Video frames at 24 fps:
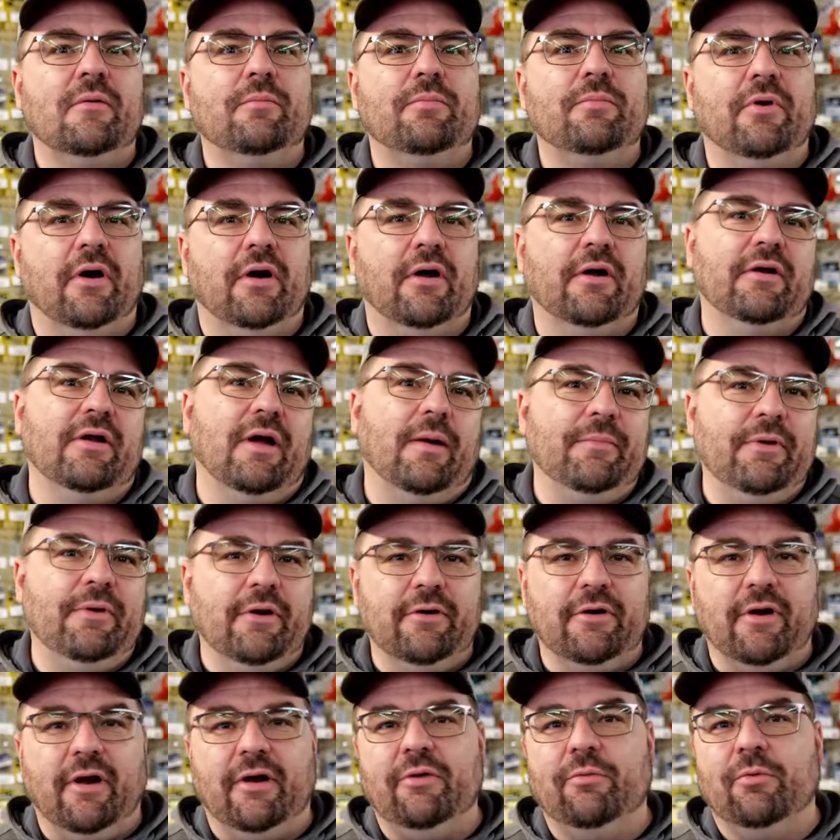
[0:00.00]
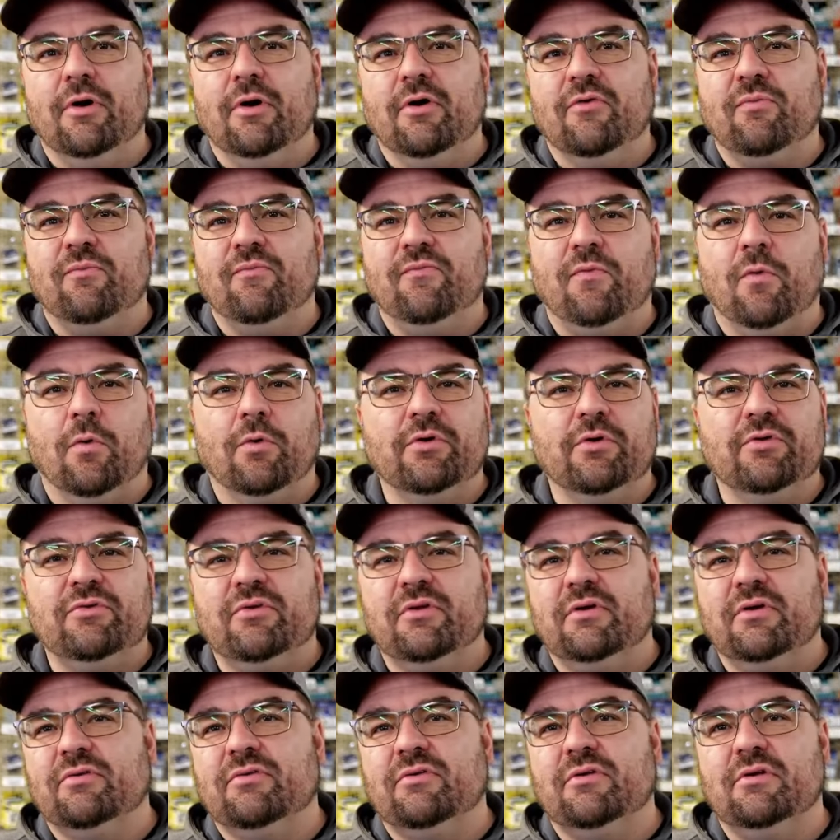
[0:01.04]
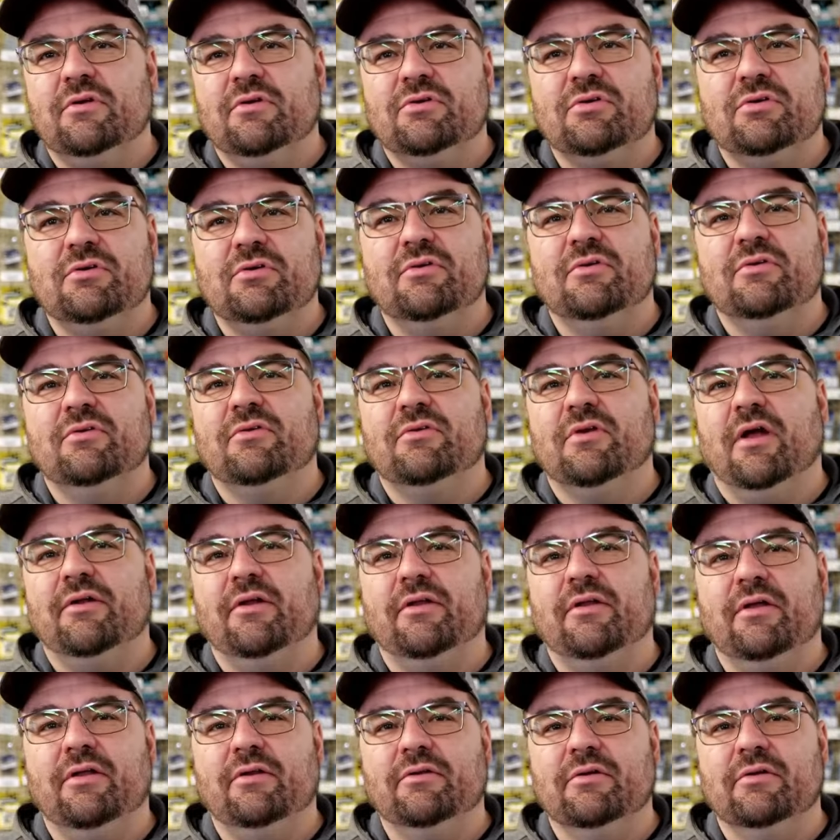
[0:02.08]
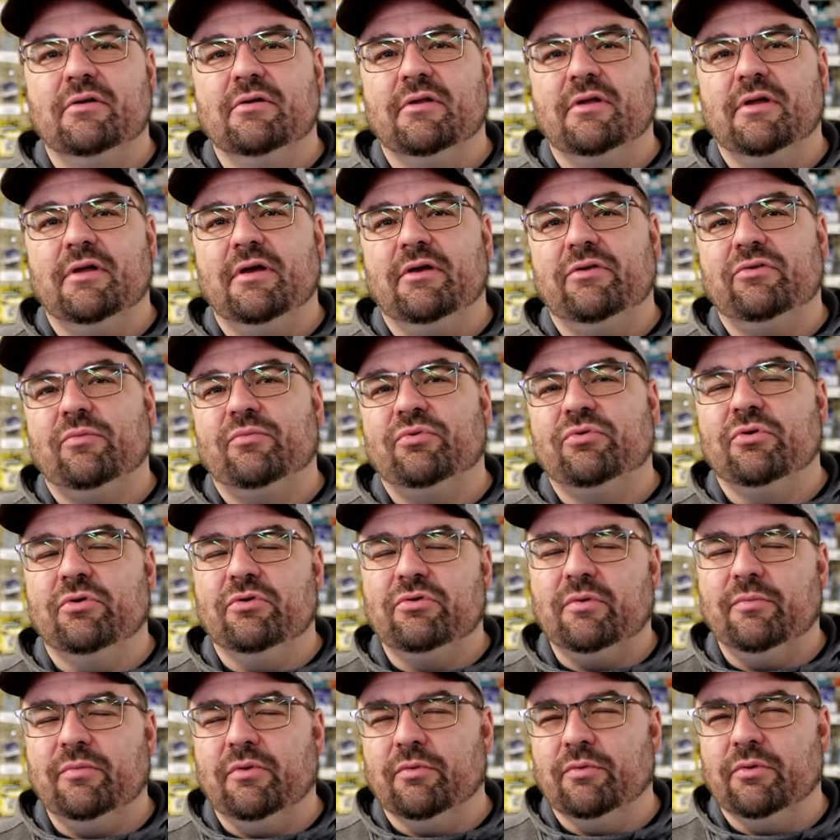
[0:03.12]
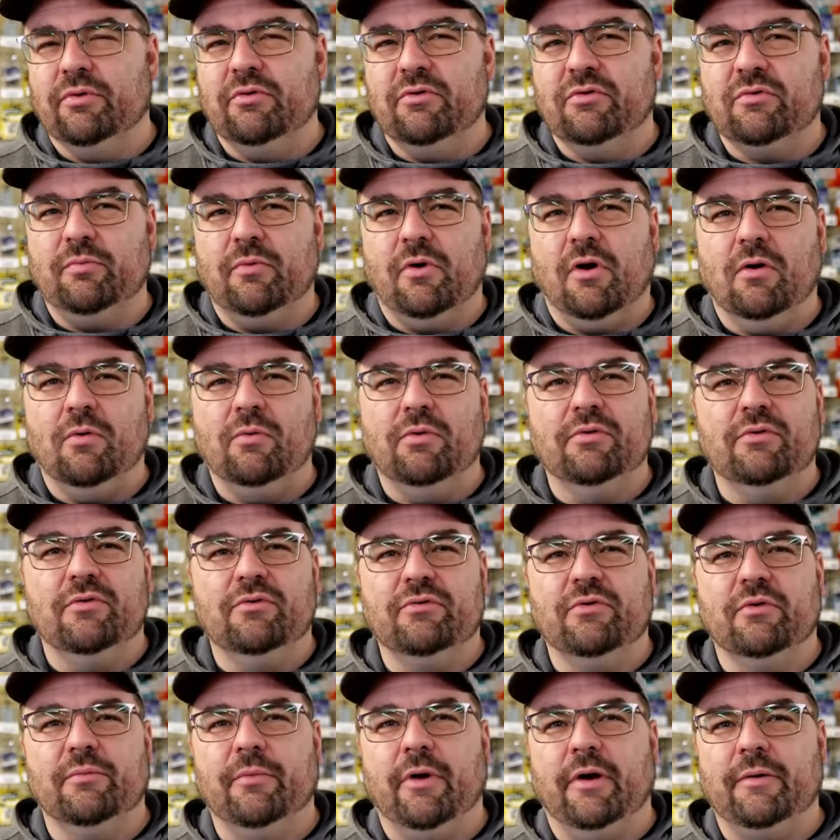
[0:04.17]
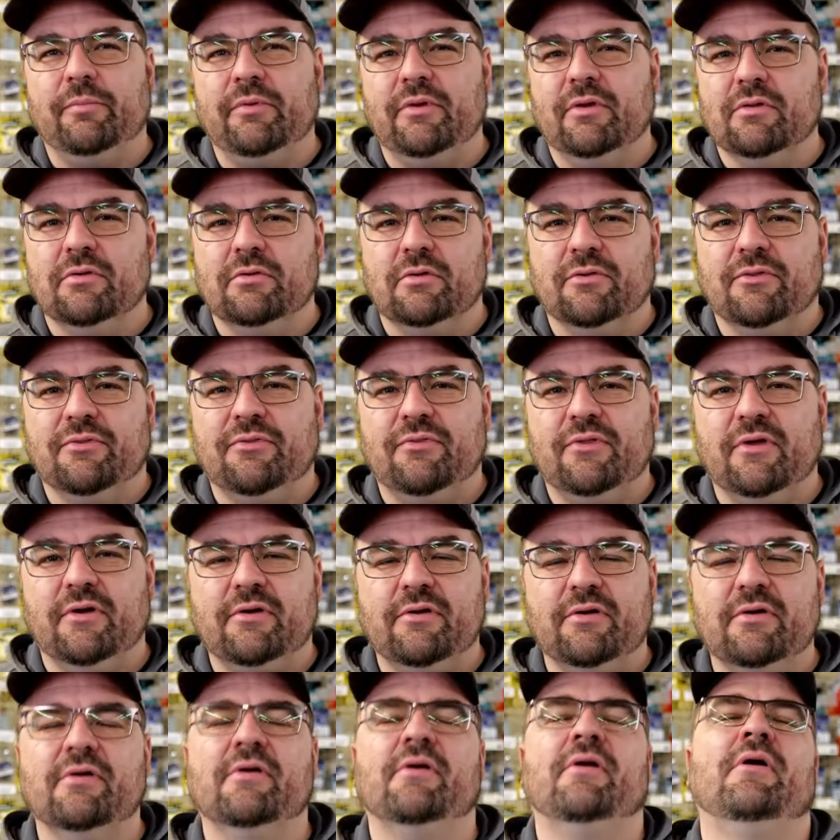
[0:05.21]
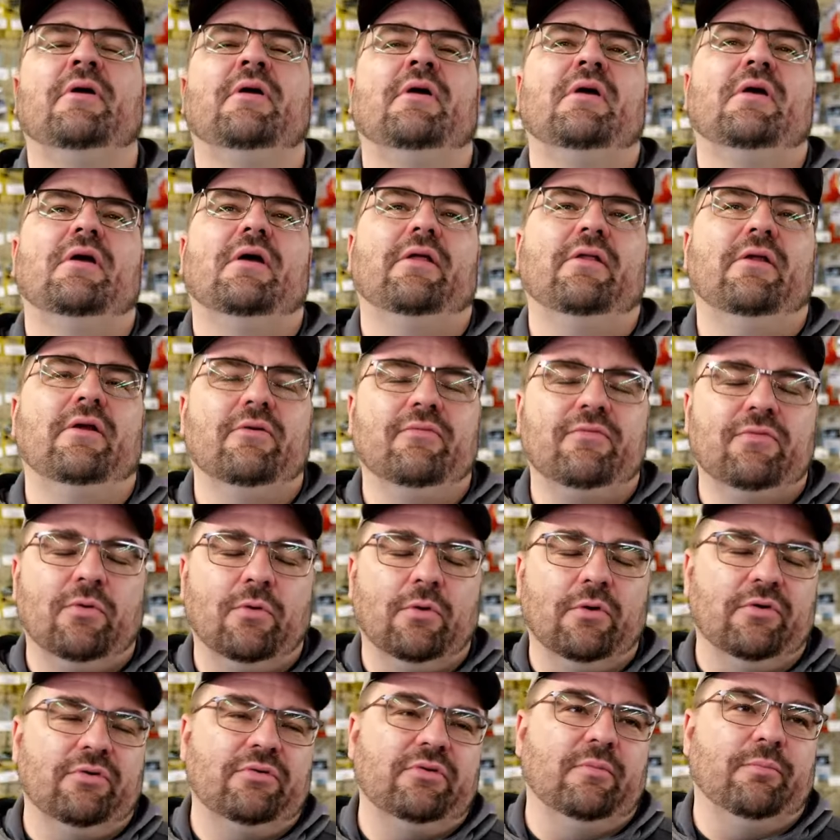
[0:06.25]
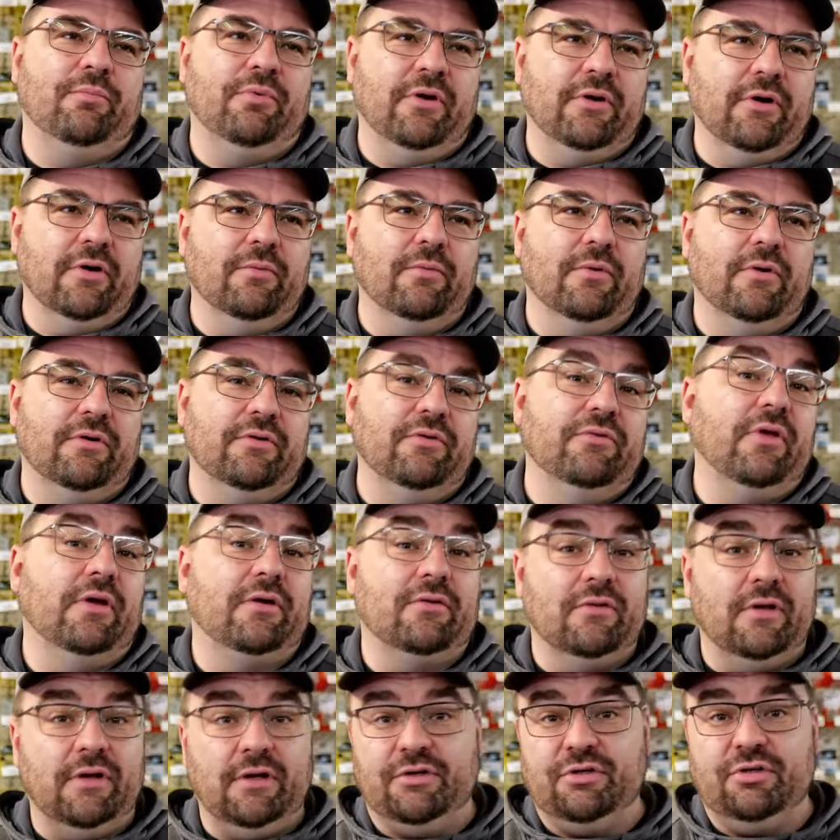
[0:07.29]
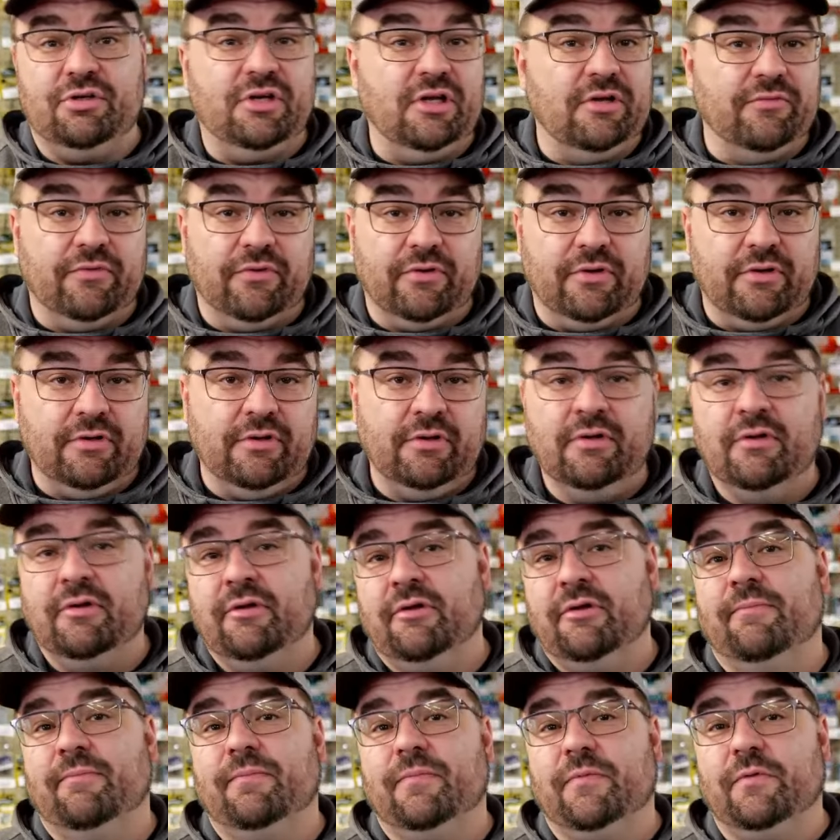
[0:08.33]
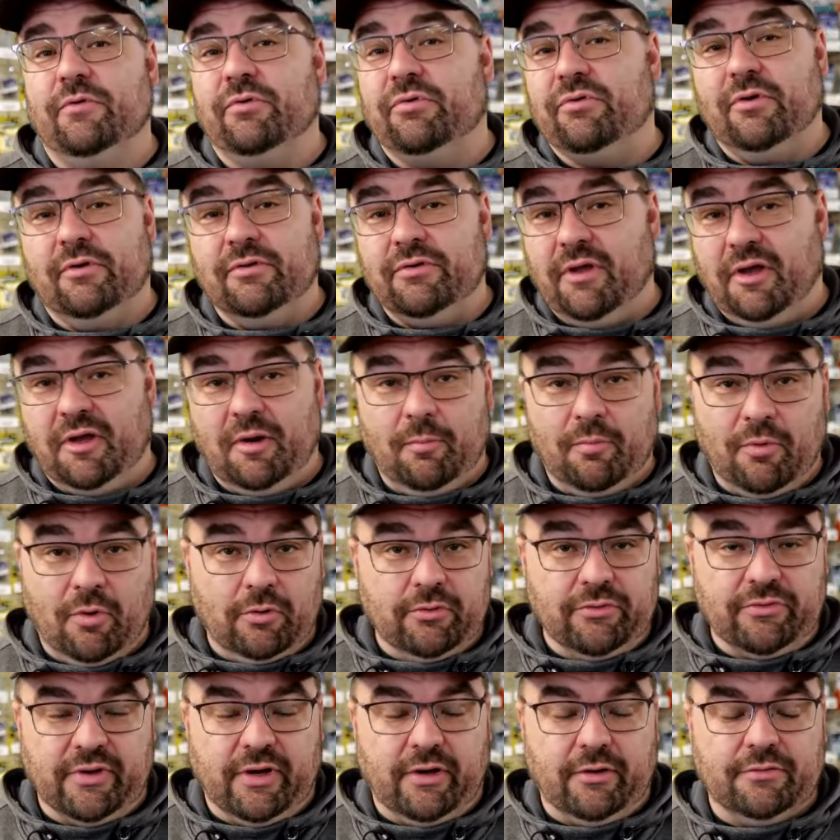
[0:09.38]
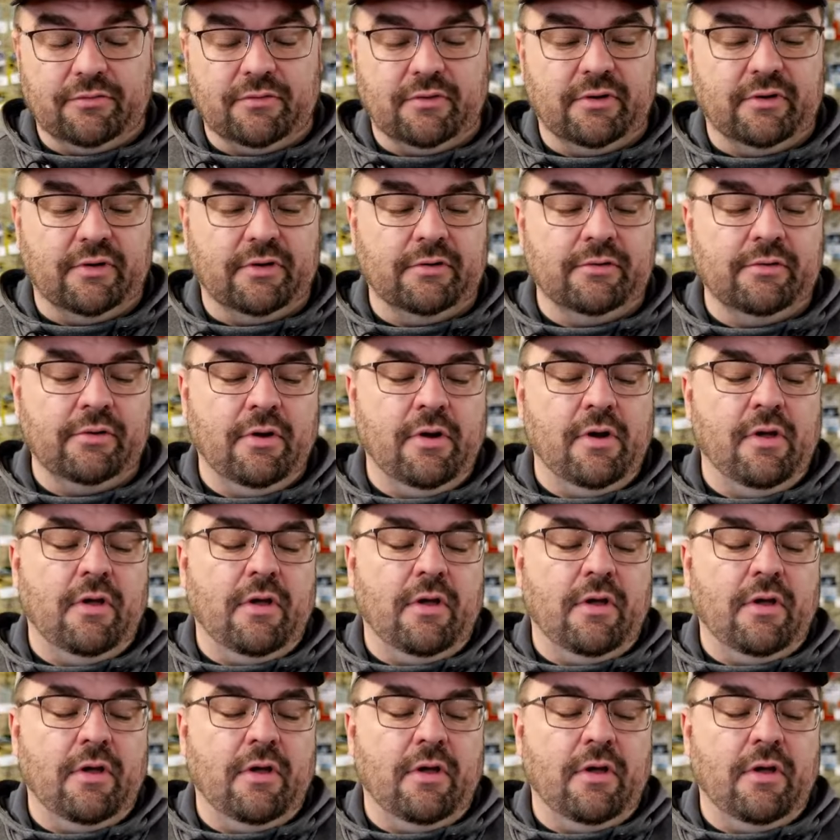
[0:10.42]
But I'm hearing anywhere from 4 to 6 inches on the inland lakes. I'm sure some of the really small ones, there might be a little thicker. And then, of course, the bigger ones, like Lake Geneva, they're still taking boats out there.